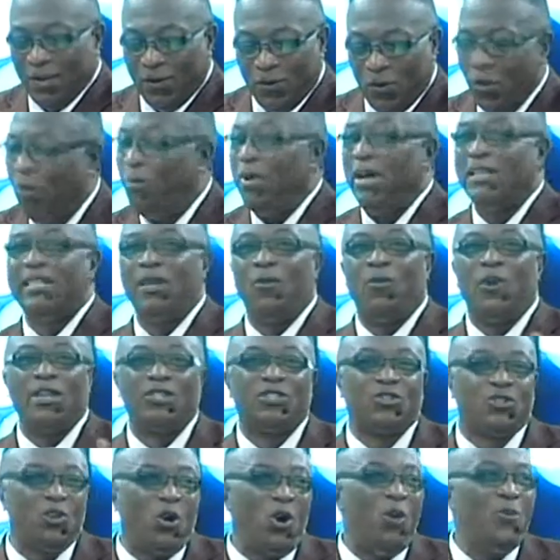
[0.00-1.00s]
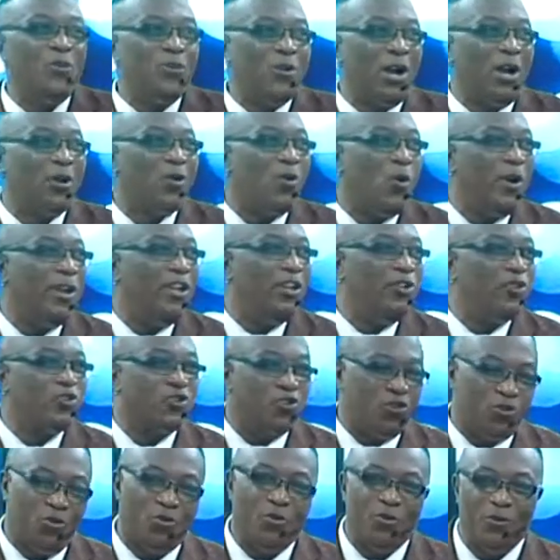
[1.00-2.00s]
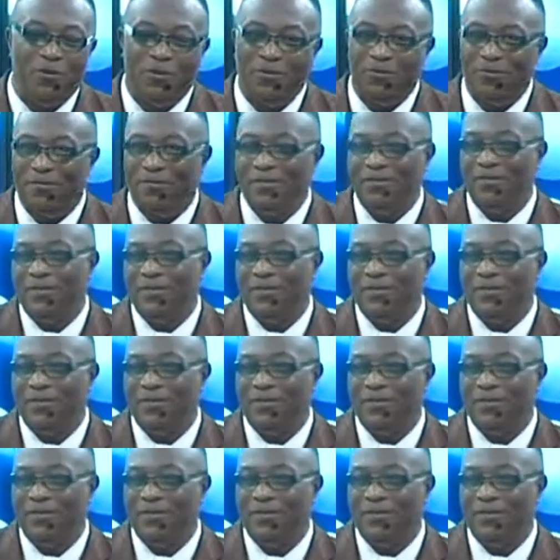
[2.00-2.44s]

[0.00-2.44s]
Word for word: No matter what storm you are going through,